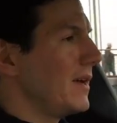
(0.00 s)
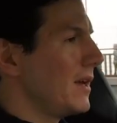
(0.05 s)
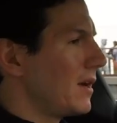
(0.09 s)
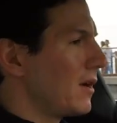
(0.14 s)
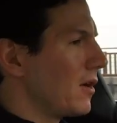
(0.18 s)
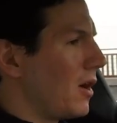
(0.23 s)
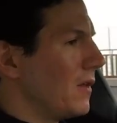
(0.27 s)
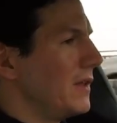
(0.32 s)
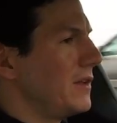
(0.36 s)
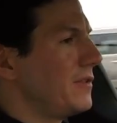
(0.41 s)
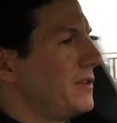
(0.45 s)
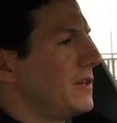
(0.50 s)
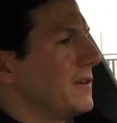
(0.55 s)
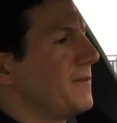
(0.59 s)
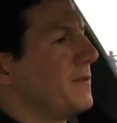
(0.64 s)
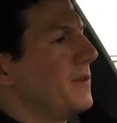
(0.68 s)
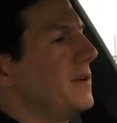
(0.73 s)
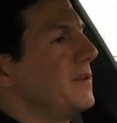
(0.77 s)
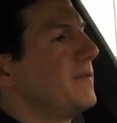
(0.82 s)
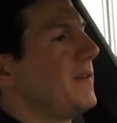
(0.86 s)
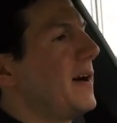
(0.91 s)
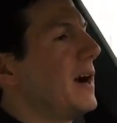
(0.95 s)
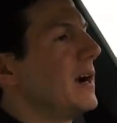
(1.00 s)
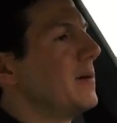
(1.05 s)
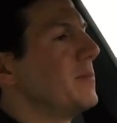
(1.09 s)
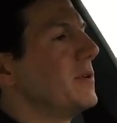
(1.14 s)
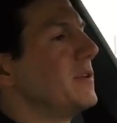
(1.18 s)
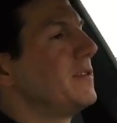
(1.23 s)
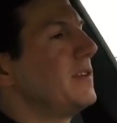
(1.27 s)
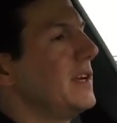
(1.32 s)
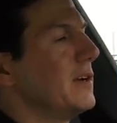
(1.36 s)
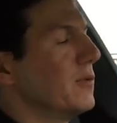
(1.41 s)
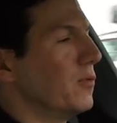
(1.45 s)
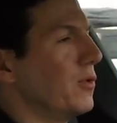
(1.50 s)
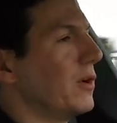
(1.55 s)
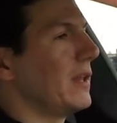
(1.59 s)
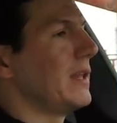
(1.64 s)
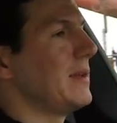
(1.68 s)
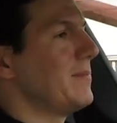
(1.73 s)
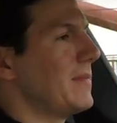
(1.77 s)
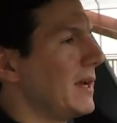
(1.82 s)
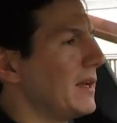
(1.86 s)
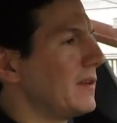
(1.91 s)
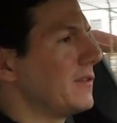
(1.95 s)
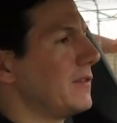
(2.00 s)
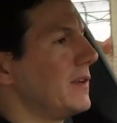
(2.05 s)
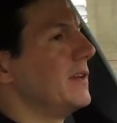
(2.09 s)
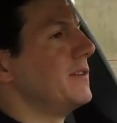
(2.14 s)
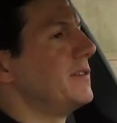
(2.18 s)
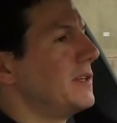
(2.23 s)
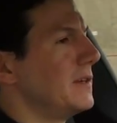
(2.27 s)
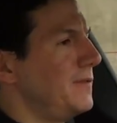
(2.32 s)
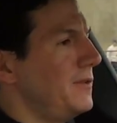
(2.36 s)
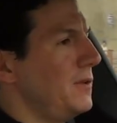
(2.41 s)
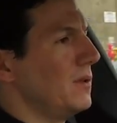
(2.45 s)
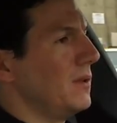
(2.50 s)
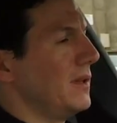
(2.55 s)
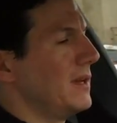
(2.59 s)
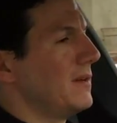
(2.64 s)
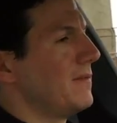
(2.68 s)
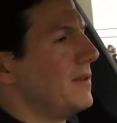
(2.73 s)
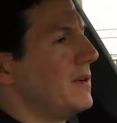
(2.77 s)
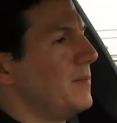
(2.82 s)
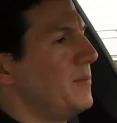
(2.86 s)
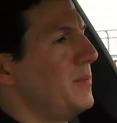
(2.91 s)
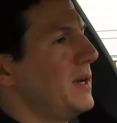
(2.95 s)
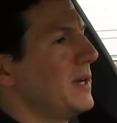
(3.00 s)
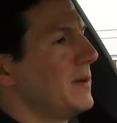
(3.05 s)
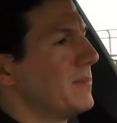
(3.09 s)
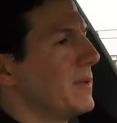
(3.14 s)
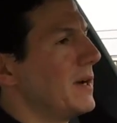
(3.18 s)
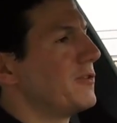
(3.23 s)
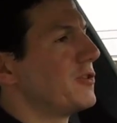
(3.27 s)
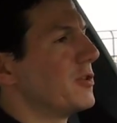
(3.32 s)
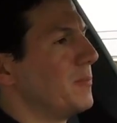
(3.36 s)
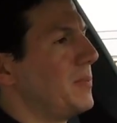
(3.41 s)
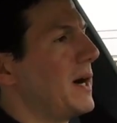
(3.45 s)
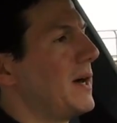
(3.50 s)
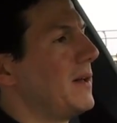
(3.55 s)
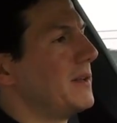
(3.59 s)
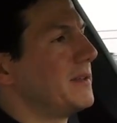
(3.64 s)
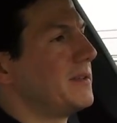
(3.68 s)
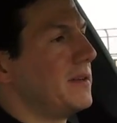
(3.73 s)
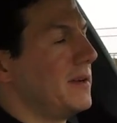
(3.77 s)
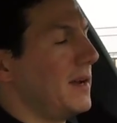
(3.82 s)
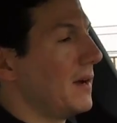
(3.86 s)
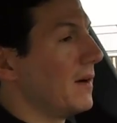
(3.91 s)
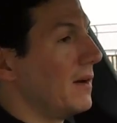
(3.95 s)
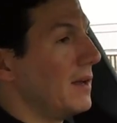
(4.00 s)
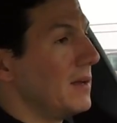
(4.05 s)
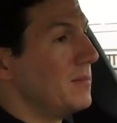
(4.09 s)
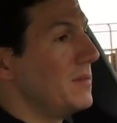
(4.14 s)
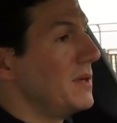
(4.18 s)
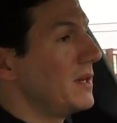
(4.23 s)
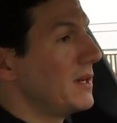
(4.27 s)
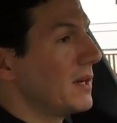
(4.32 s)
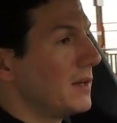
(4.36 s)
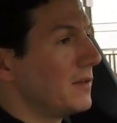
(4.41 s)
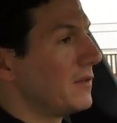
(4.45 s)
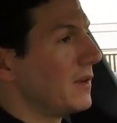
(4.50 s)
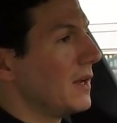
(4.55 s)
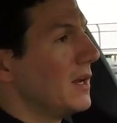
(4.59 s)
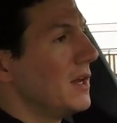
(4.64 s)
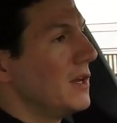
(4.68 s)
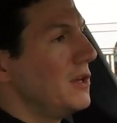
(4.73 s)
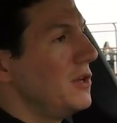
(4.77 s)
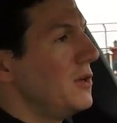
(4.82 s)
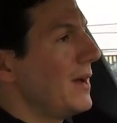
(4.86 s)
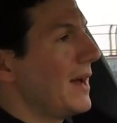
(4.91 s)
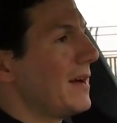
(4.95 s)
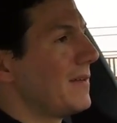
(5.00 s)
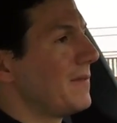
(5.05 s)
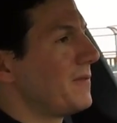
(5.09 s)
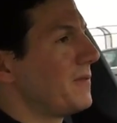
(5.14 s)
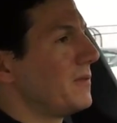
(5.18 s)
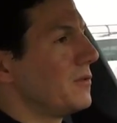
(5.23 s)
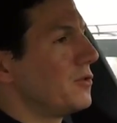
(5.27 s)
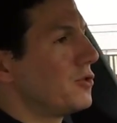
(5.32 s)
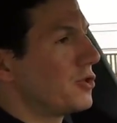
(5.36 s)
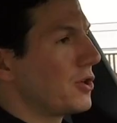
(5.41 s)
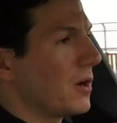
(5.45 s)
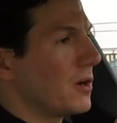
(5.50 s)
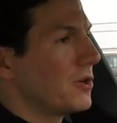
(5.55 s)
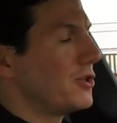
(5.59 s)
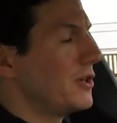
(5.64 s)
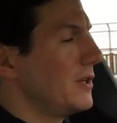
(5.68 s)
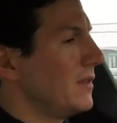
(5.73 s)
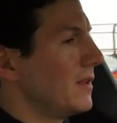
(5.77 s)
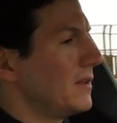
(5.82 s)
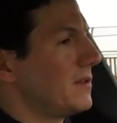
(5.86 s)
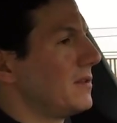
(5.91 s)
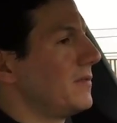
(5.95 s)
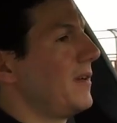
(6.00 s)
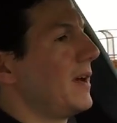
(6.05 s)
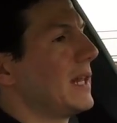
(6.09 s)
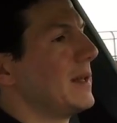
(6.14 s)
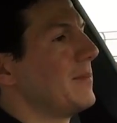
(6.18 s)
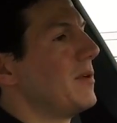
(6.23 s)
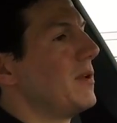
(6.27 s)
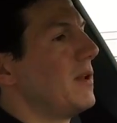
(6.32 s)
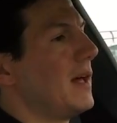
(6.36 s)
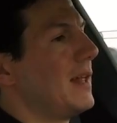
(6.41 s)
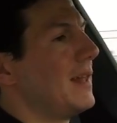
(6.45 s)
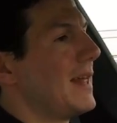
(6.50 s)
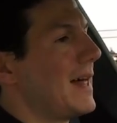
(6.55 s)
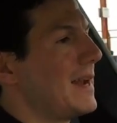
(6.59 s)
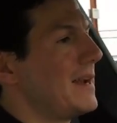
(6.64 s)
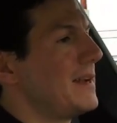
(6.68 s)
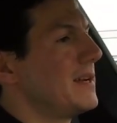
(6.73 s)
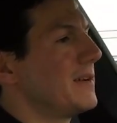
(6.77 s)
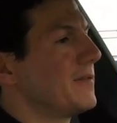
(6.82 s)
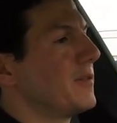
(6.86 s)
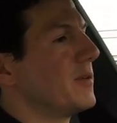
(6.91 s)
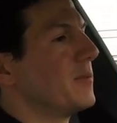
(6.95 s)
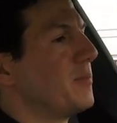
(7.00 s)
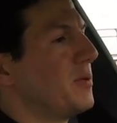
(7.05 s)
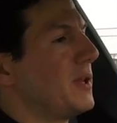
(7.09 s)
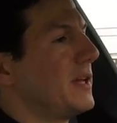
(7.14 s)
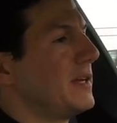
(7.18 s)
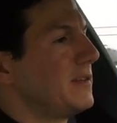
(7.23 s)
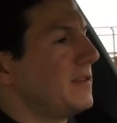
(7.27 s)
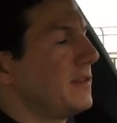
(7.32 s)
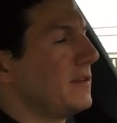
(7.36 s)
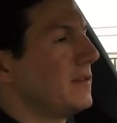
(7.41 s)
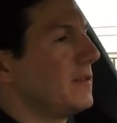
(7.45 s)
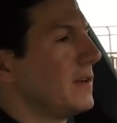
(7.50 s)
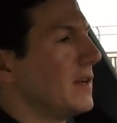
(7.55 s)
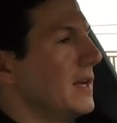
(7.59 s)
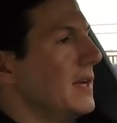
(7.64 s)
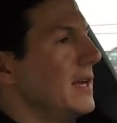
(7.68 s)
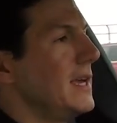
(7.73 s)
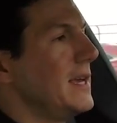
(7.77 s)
in all these different environments, it really makes sense if you live in a big metropolitan area, because you have charging that's available a lot of different places,